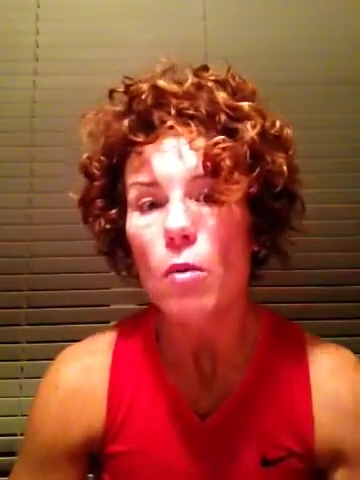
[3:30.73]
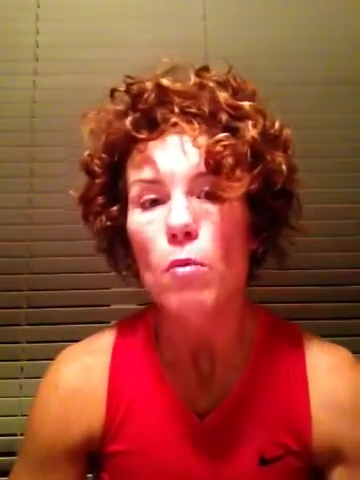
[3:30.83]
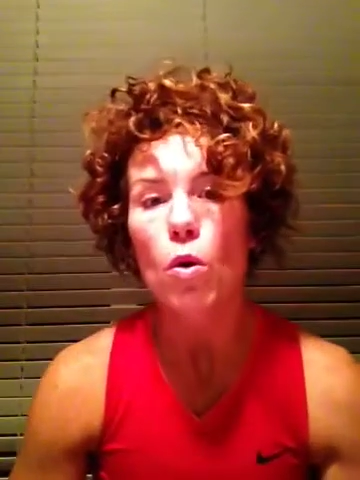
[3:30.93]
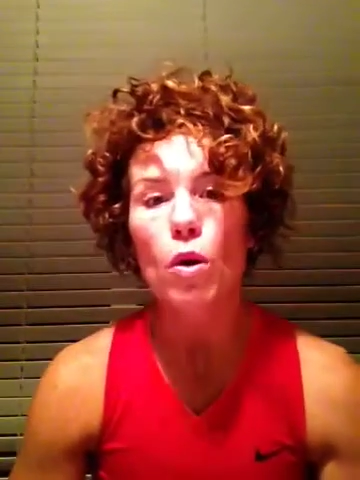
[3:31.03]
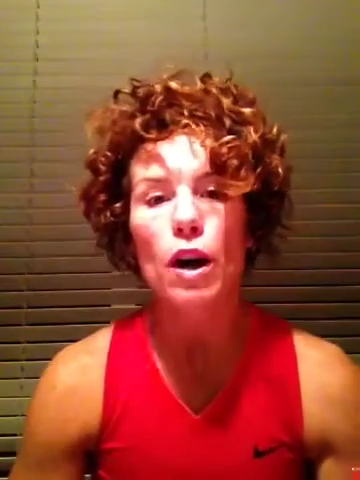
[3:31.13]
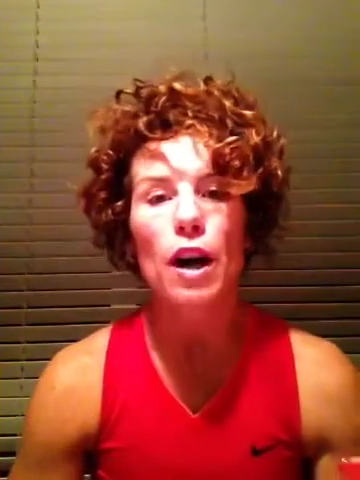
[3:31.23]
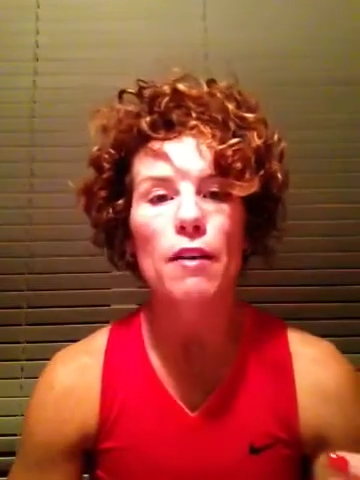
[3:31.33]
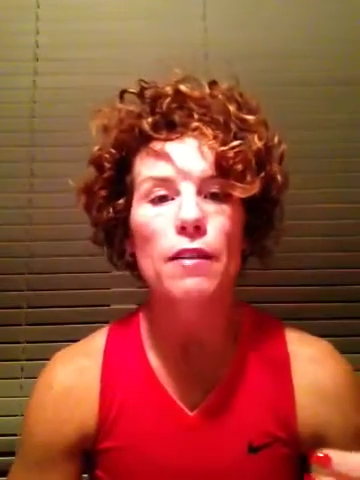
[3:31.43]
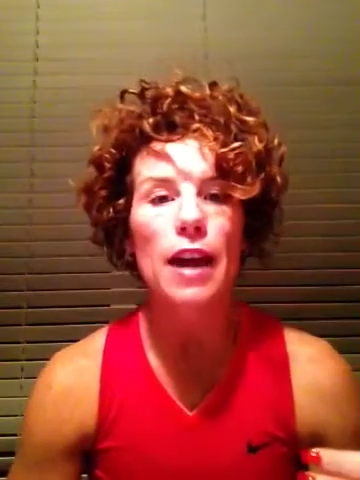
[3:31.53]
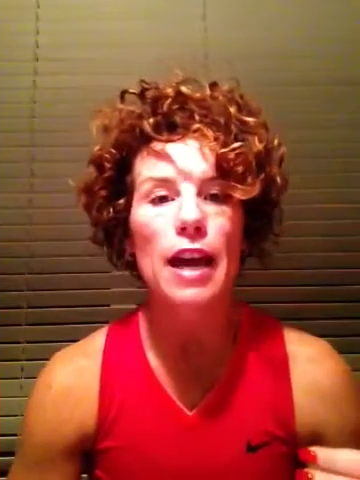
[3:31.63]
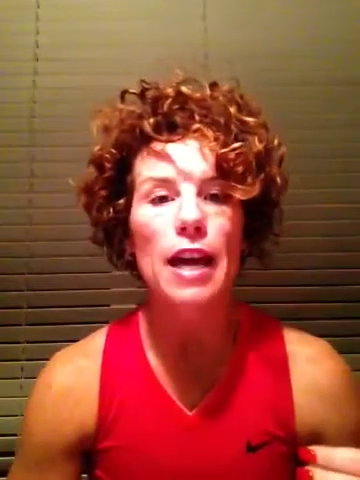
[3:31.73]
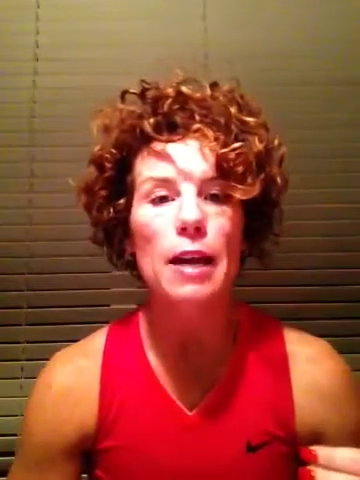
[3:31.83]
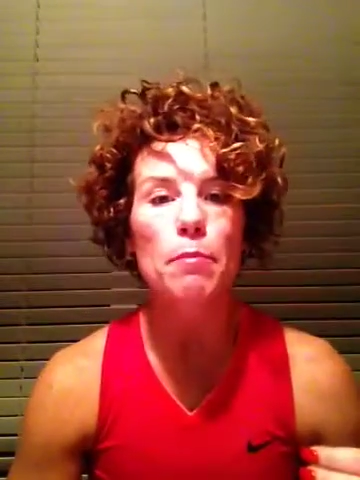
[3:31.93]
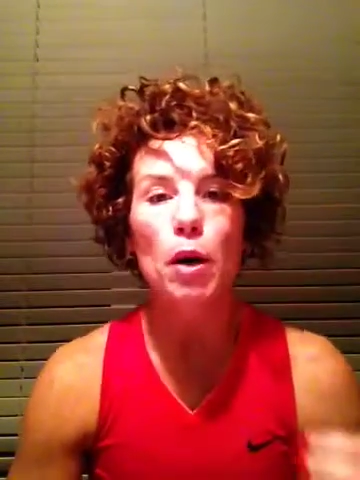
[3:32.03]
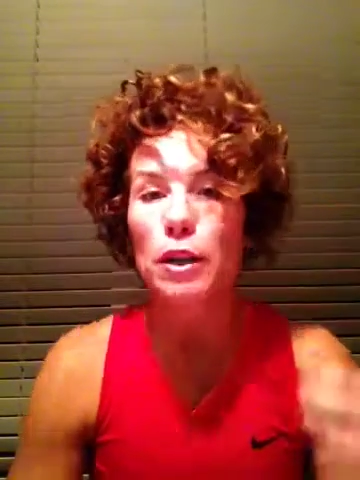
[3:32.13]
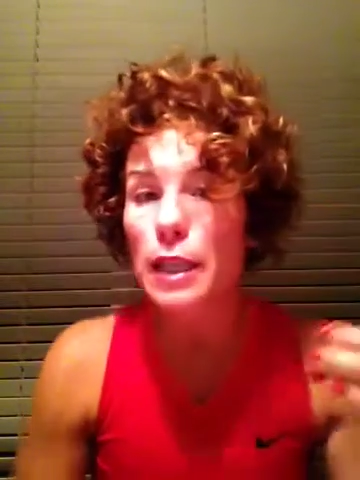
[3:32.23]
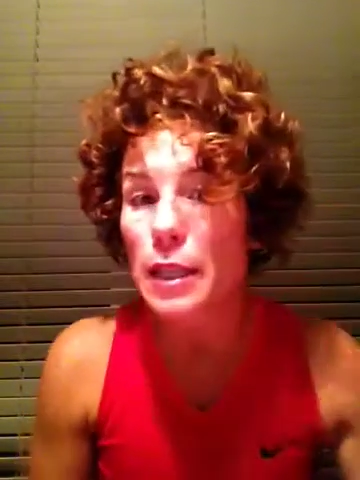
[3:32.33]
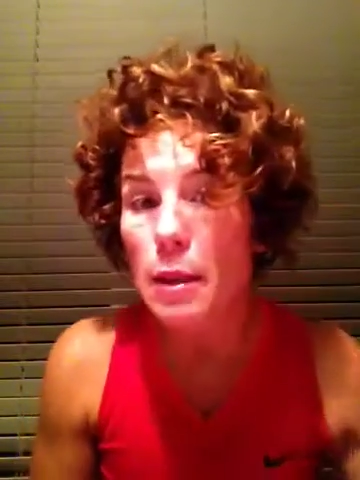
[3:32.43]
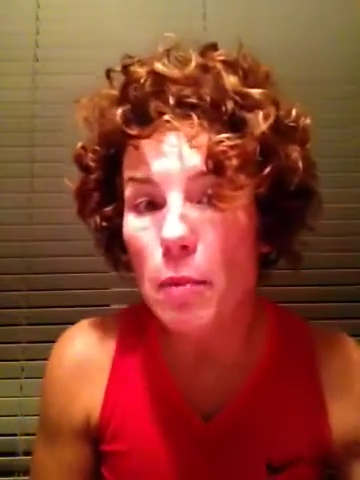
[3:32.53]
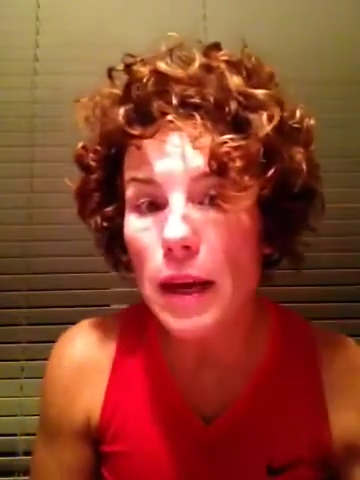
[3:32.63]
more of a
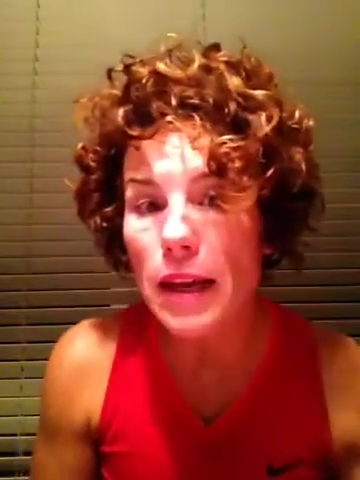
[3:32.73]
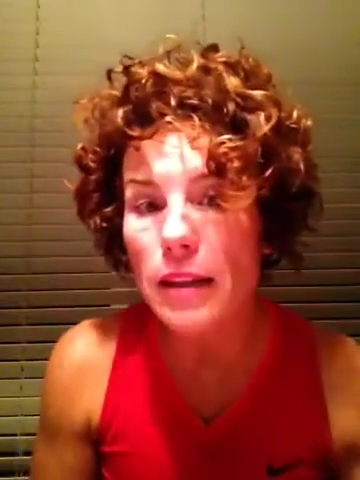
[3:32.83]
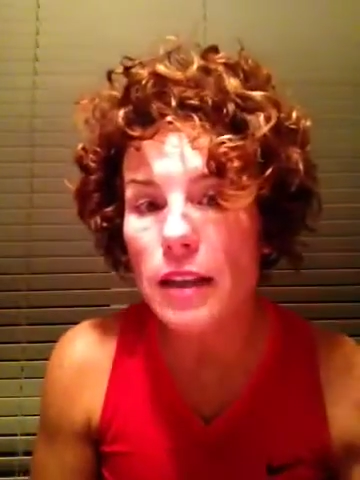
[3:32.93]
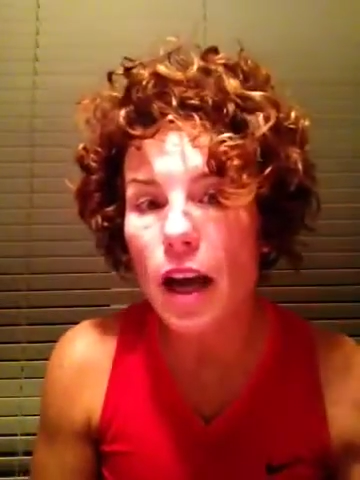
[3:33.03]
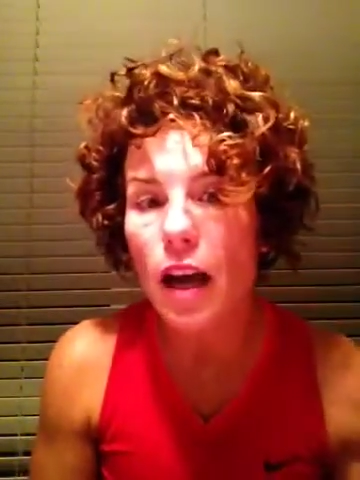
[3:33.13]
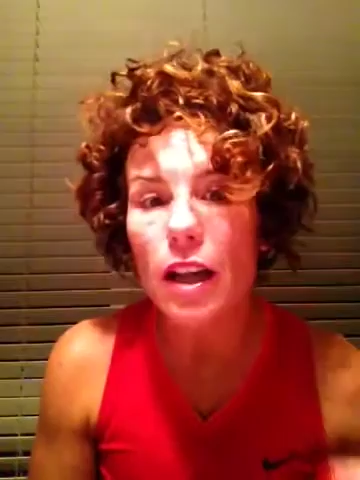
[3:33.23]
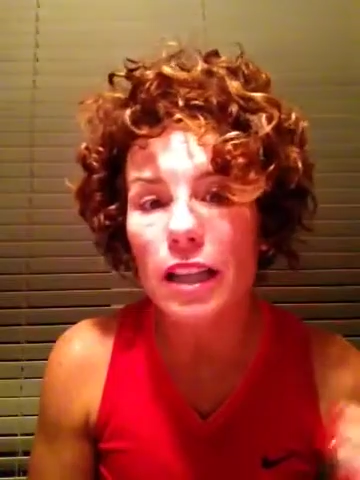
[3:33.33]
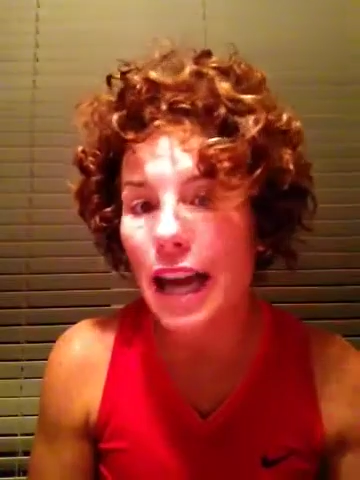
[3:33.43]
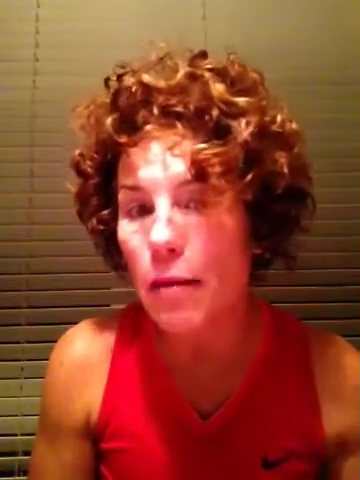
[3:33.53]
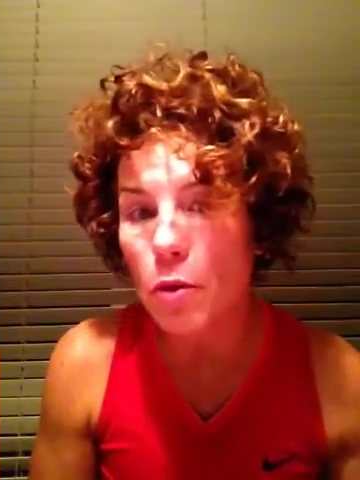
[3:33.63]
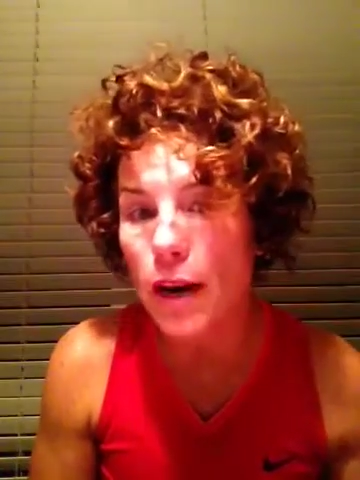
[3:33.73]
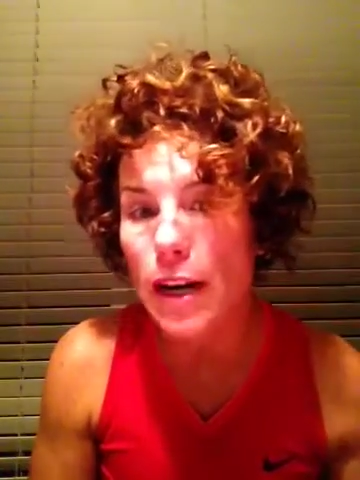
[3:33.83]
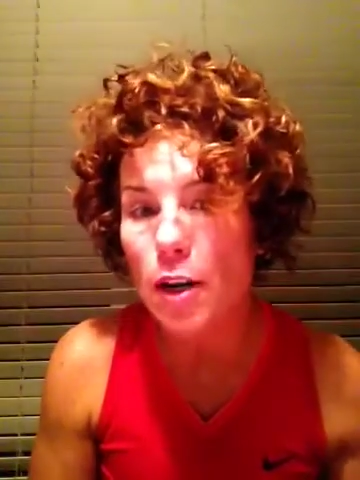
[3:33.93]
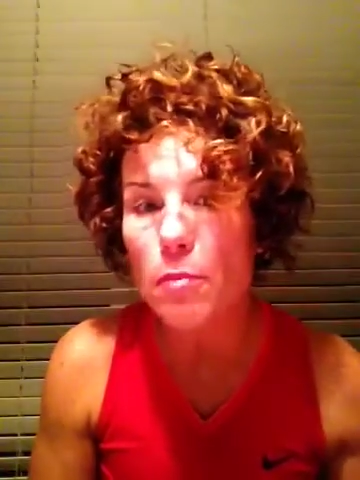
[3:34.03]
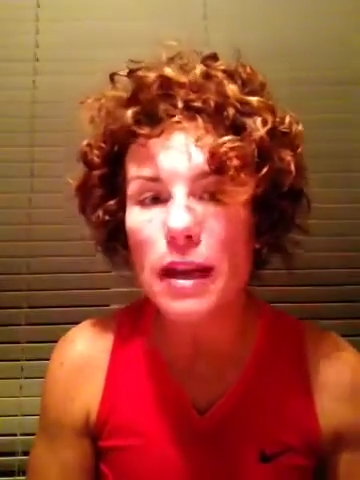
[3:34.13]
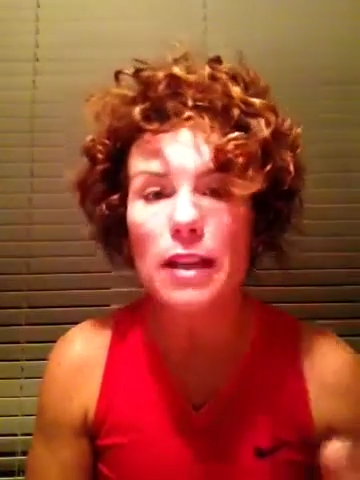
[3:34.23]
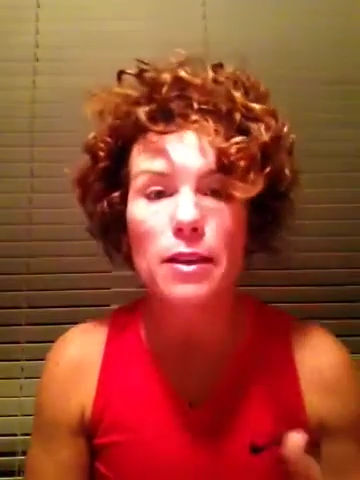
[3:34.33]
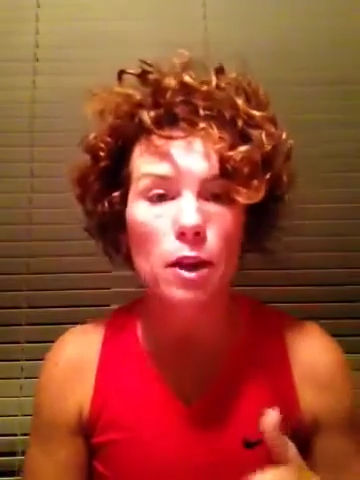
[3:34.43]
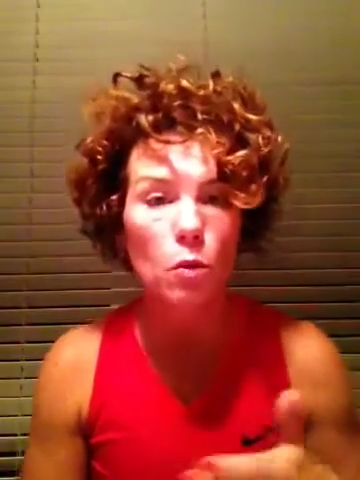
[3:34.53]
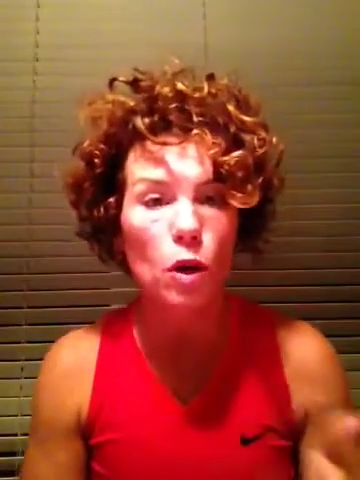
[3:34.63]
participant, a collaborator,
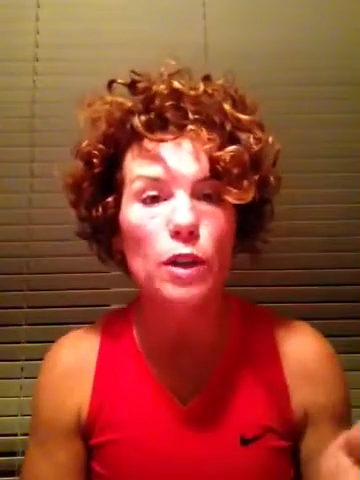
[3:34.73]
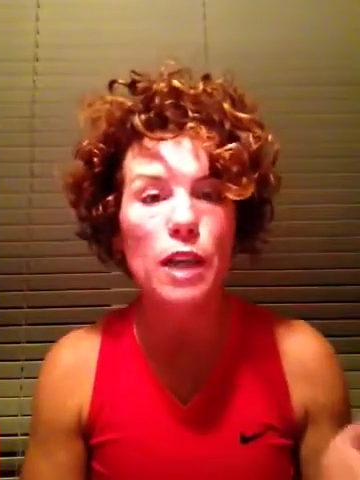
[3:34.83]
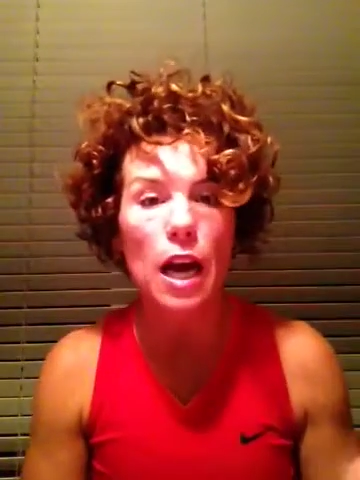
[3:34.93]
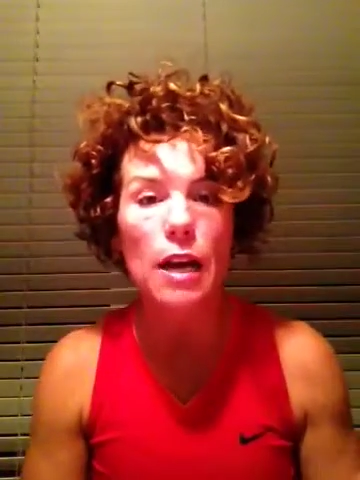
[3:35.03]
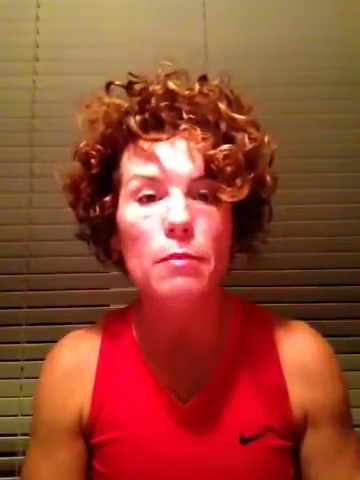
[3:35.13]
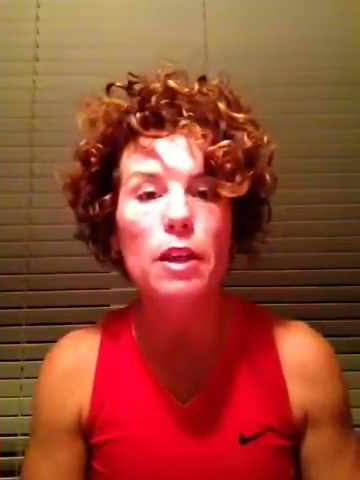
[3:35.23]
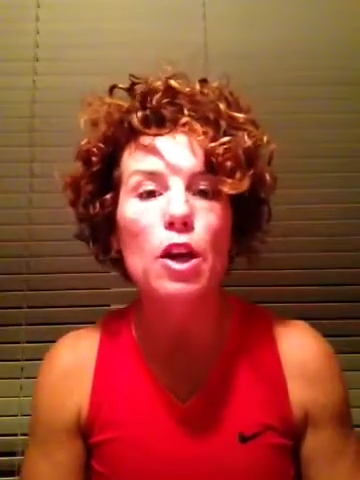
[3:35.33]
because there were times